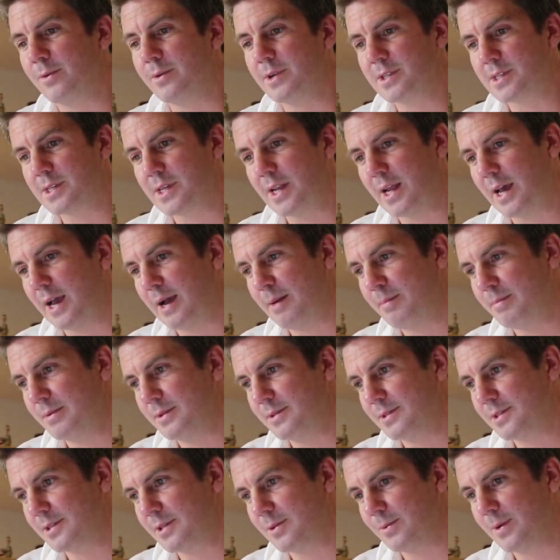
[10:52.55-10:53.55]
or what's going to
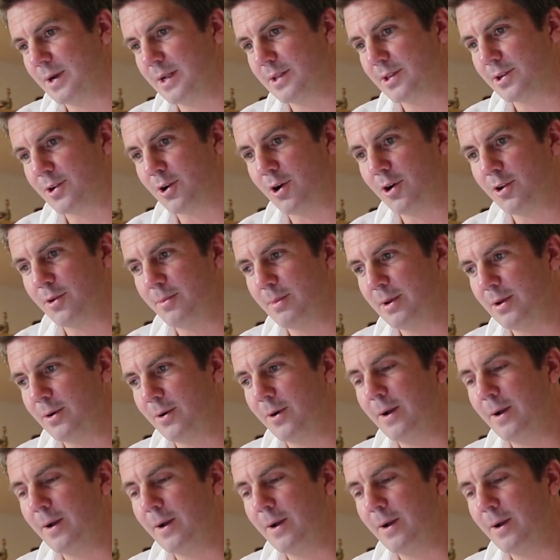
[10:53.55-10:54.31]
happen to the world economy.